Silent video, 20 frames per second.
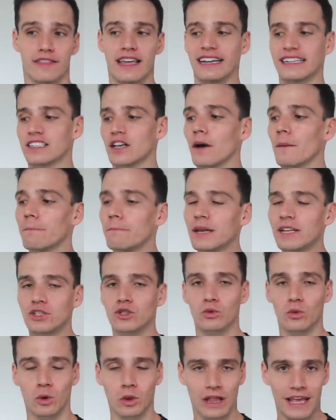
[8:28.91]
that is
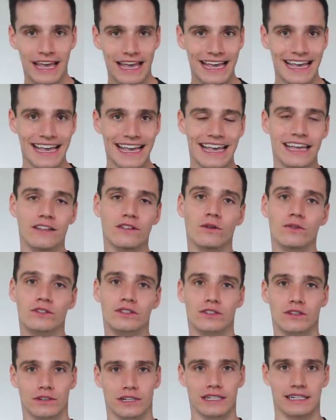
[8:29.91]
habitual in
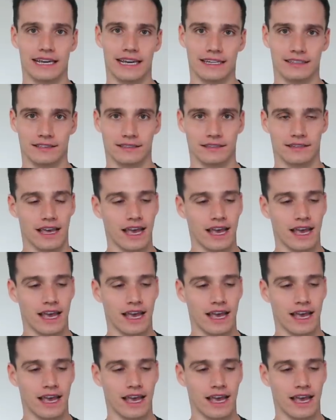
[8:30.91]
those 30 days.